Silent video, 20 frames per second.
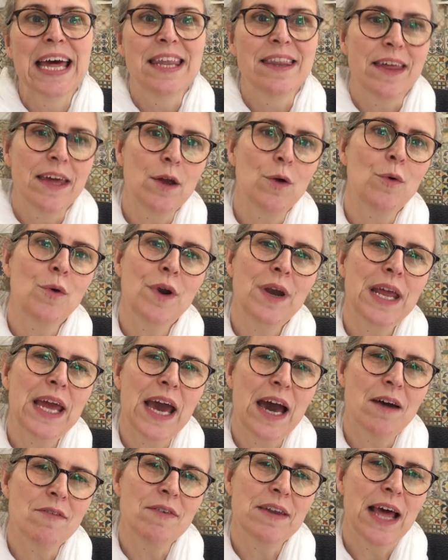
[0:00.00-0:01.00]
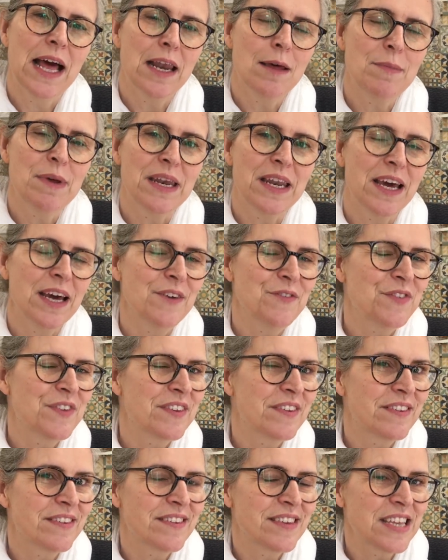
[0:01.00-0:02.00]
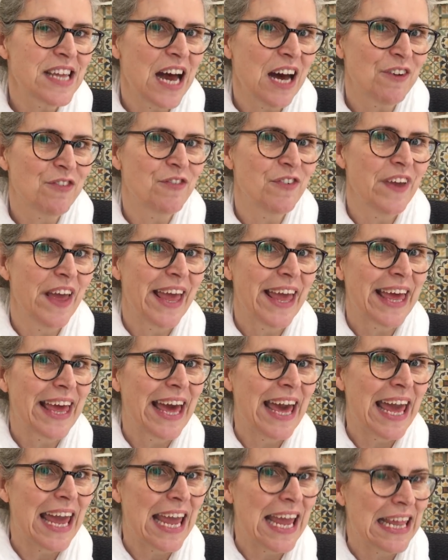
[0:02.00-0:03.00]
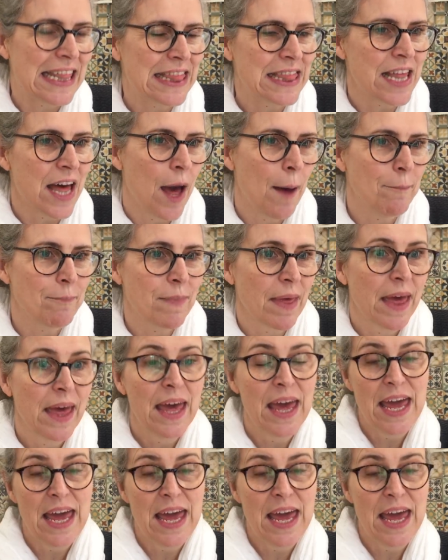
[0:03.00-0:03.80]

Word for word: They already have an element of stuffing in them.